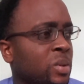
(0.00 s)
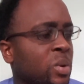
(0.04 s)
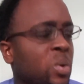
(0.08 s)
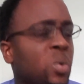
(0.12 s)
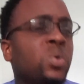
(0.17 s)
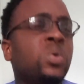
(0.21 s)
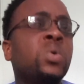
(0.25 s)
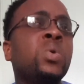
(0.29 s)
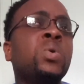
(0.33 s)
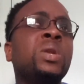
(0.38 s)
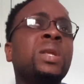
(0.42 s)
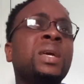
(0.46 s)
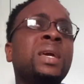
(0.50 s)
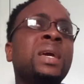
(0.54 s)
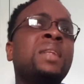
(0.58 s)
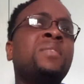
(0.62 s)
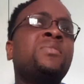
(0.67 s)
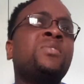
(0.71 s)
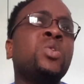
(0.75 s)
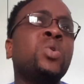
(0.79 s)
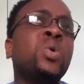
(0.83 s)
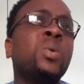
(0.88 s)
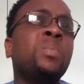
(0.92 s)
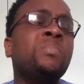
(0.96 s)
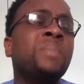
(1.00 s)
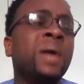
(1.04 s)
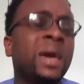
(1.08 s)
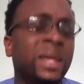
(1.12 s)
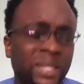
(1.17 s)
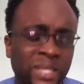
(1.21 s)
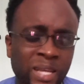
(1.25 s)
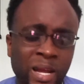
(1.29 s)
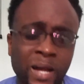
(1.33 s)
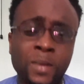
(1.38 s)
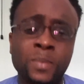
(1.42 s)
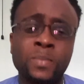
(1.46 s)
You don't need to do
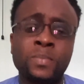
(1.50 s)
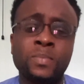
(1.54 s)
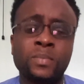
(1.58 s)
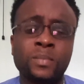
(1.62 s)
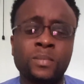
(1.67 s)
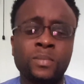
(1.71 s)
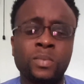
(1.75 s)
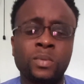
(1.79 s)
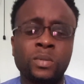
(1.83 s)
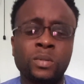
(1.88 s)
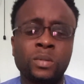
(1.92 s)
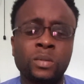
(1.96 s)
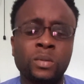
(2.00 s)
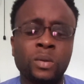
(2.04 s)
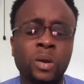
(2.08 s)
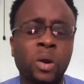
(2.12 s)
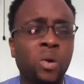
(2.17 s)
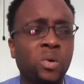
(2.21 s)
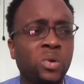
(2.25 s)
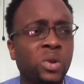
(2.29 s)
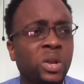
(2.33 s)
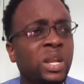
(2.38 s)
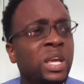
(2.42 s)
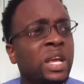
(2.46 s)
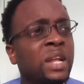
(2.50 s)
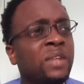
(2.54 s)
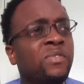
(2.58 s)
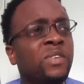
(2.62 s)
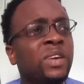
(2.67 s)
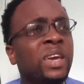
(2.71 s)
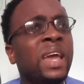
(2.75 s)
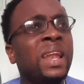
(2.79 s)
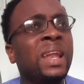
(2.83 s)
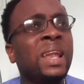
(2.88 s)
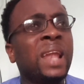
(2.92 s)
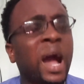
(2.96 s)
better. You don't need to
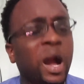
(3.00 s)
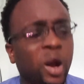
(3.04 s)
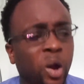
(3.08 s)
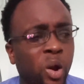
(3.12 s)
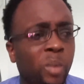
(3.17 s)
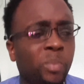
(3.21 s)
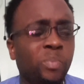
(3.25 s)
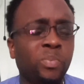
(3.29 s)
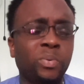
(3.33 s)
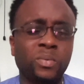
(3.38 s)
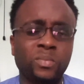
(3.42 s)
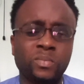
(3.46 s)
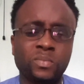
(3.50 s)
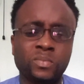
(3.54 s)
get locked up.